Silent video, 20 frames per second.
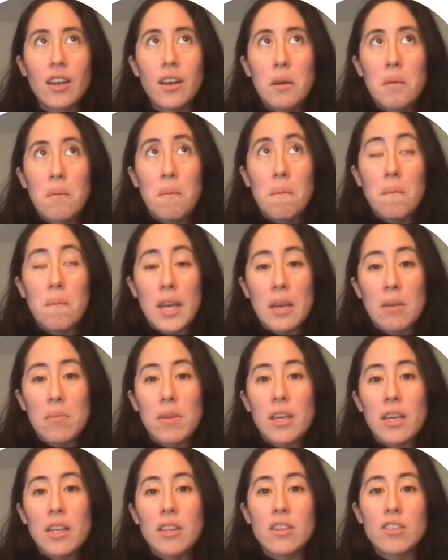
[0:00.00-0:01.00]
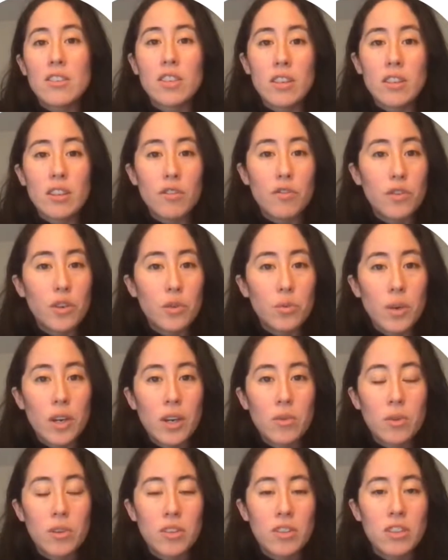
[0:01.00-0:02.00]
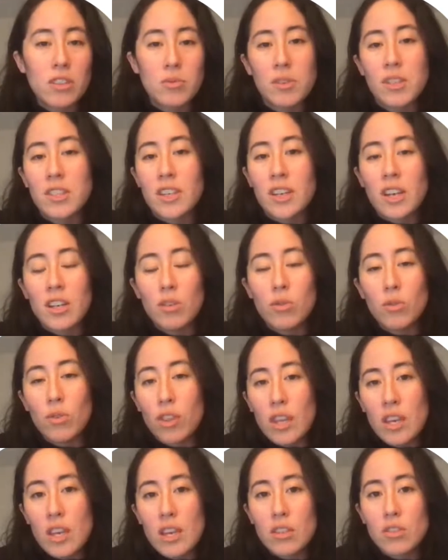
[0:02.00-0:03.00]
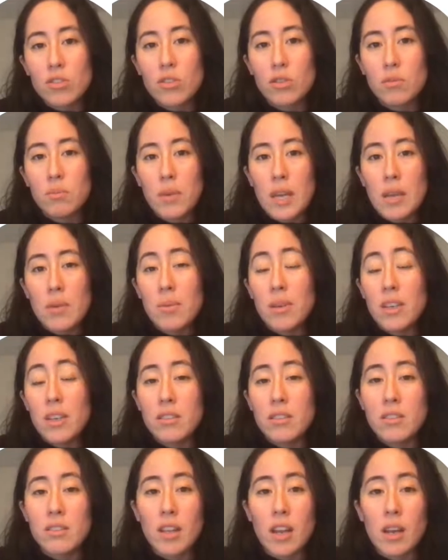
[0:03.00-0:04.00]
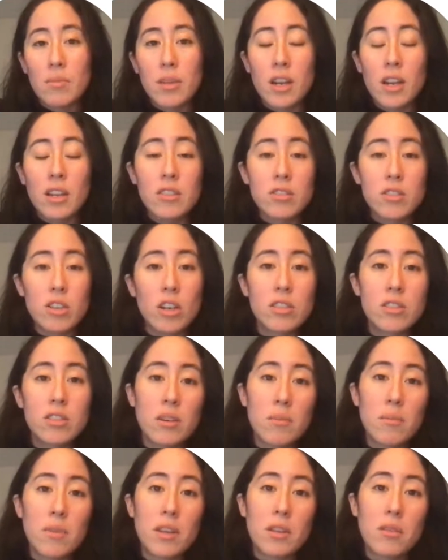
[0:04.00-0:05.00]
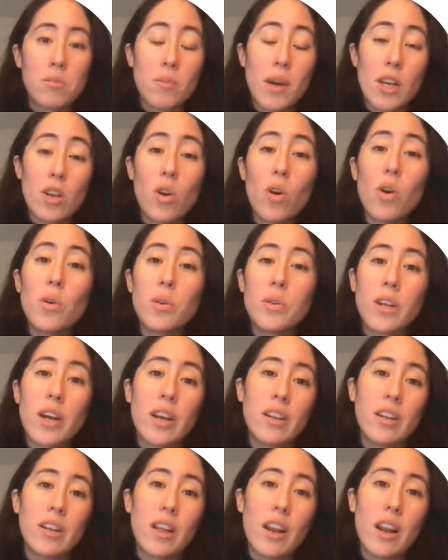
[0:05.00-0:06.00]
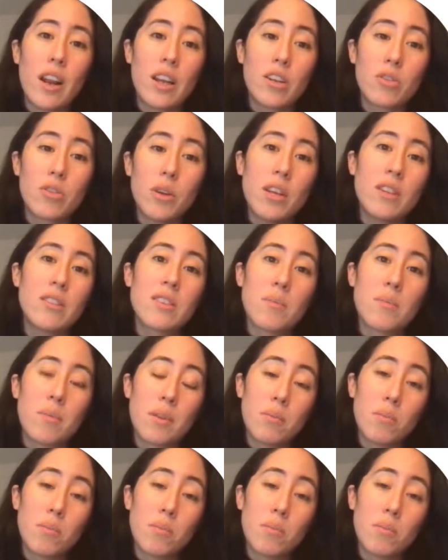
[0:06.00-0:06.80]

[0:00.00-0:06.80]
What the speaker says: maybe there's a different way which I can do things, or maybe it's time that I start something on my own and that I create something